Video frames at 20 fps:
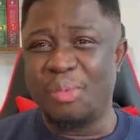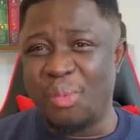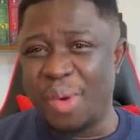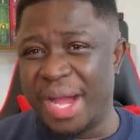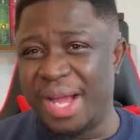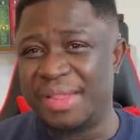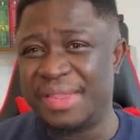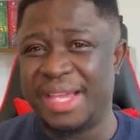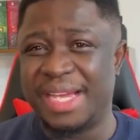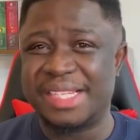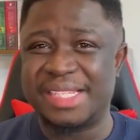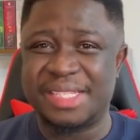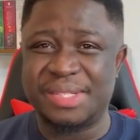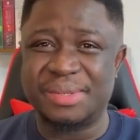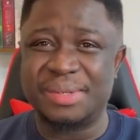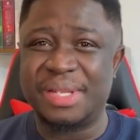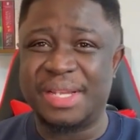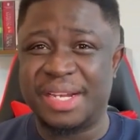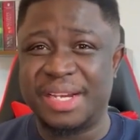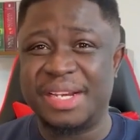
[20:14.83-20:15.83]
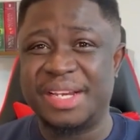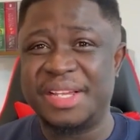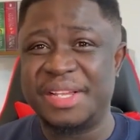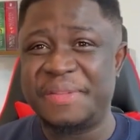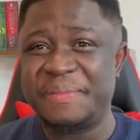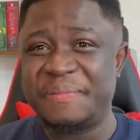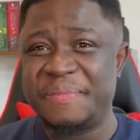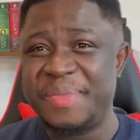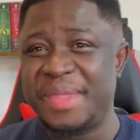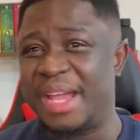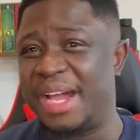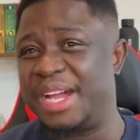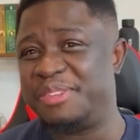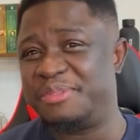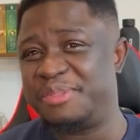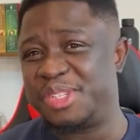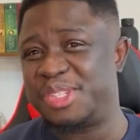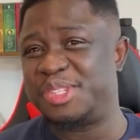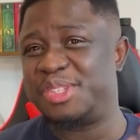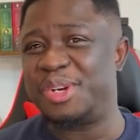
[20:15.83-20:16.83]
while they are still learning. And
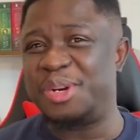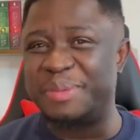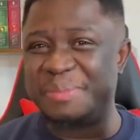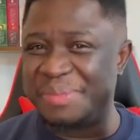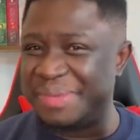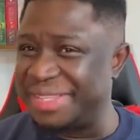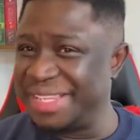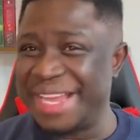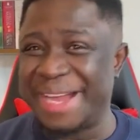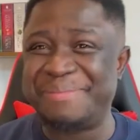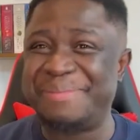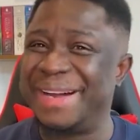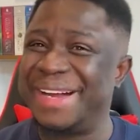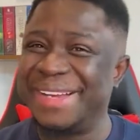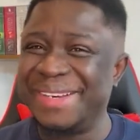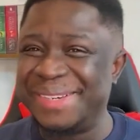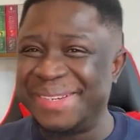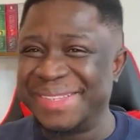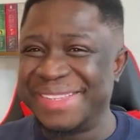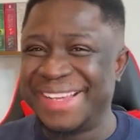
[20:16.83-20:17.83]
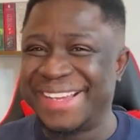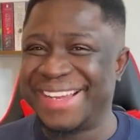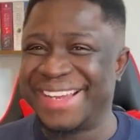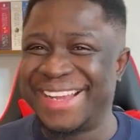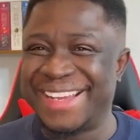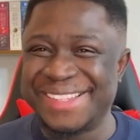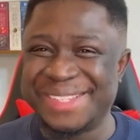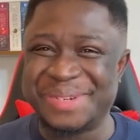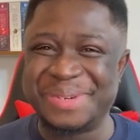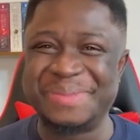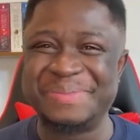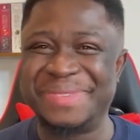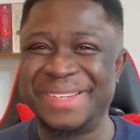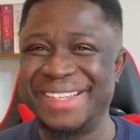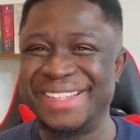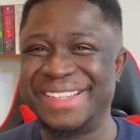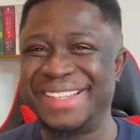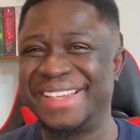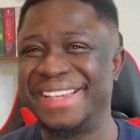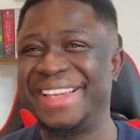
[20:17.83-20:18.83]
for some, they abandon the class
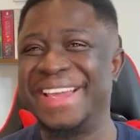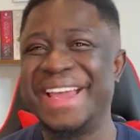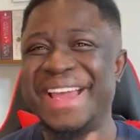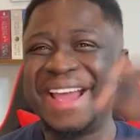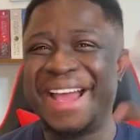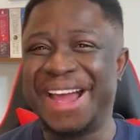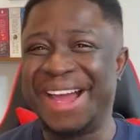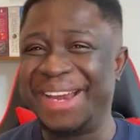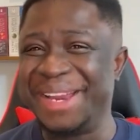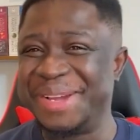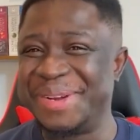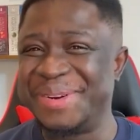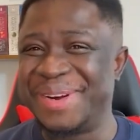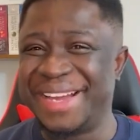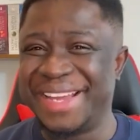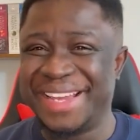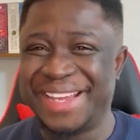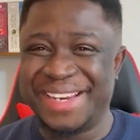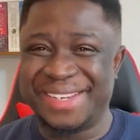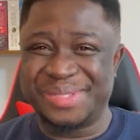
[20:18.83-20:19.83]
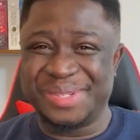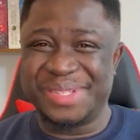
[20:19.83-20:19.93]
completely and they go ahead